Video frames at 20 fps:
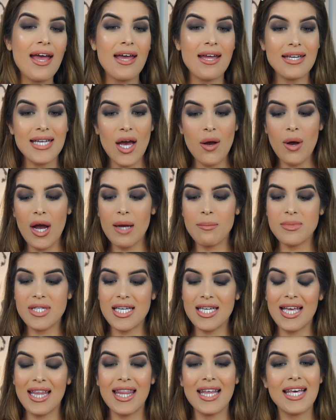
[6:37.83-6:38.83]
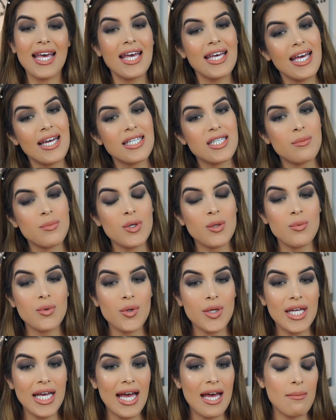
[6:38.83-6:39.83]
And now I'm taking the KKW
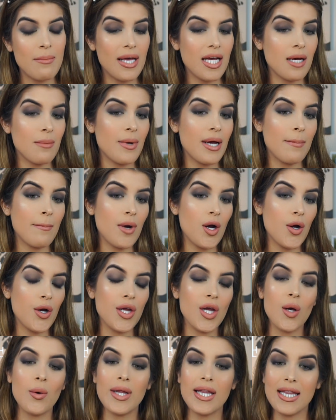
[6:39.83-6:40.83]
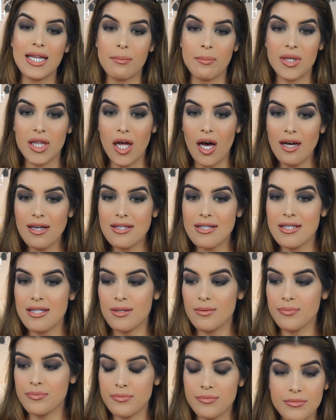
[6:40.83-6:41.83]
Beauty and Makeup by Mario lip
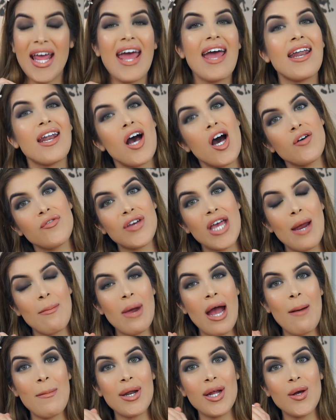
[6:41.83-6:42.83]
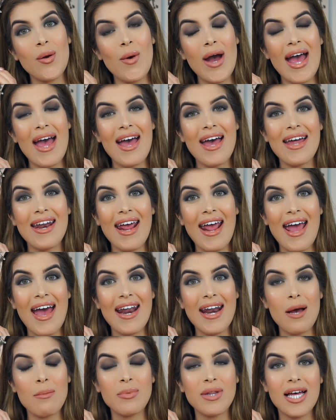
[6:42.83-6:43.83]
gloss. And off camera, I'm gonna go ahead
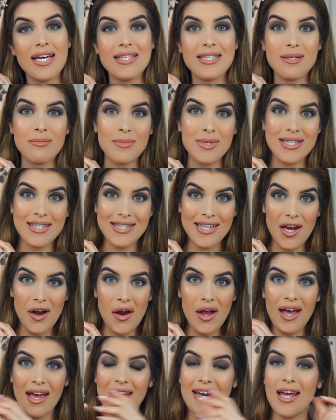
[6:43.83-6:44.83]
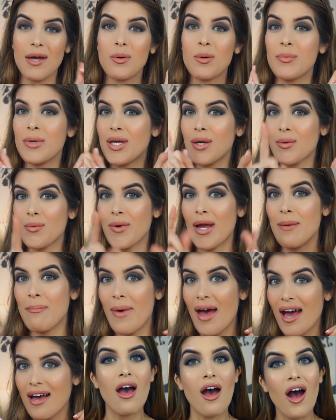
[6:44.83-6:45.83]
and apply some mascara, and I will be right
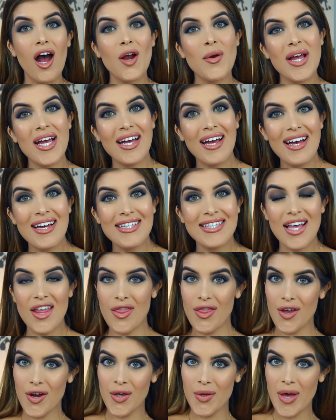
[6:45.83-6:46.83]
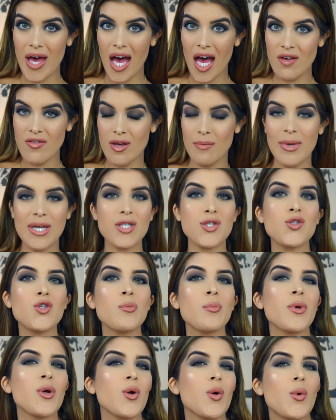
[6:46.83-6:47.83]
back. All right, guys, there you have it, my
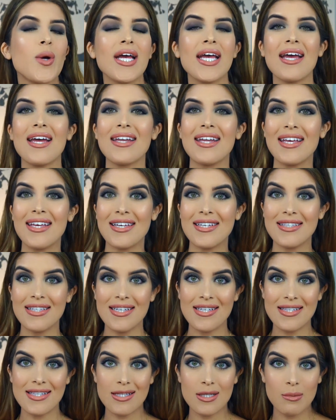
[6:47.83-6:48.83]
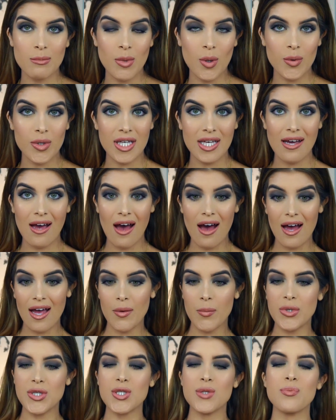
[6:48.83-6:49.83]
super quick and easy smoky
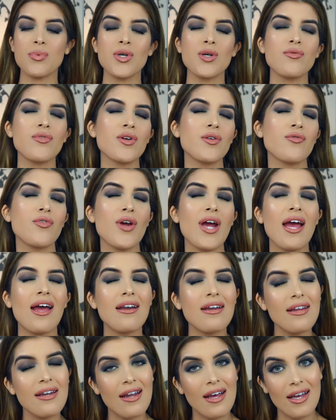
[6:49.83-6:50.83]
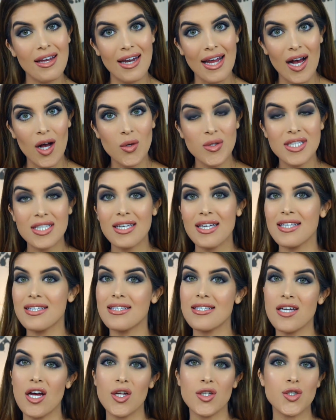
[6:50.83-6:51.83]
eye, which is perfect for any night out.
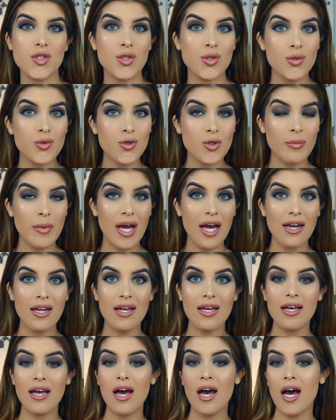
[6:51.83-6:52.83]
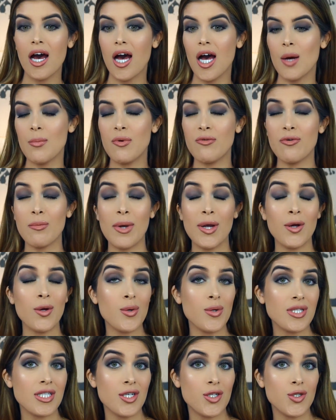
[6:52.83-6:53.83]
It's not too dramatic, but for my
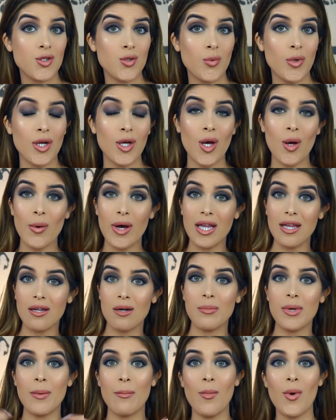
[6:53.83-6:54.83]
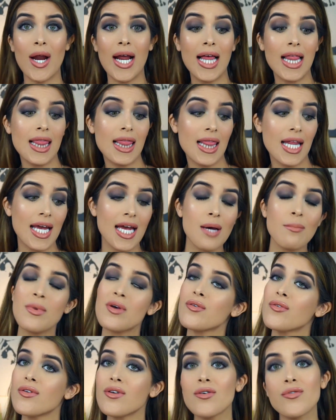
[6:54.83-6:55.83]
girls that do wanna go a little bit more
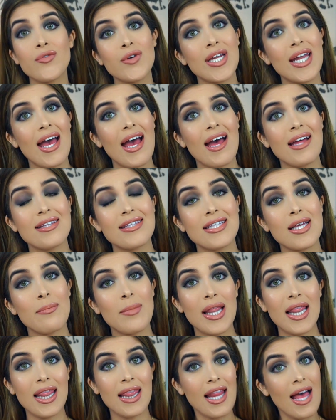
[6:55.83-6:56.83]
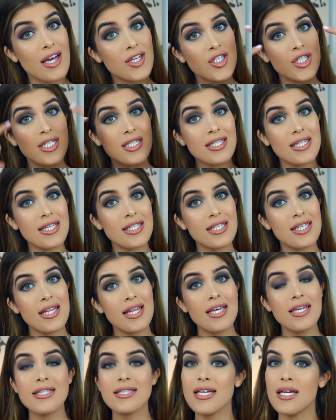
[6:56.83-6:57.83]
glam, feel free to add some lashes to
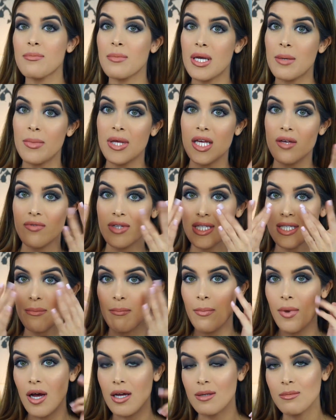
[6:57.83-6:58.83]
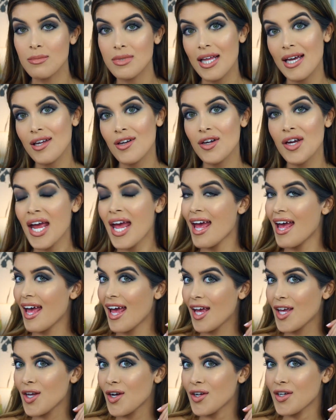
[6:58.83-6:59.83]
this and maybe even some bottom liner,
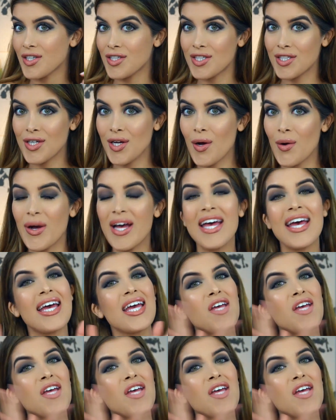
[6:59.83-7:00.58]
and you're good to go.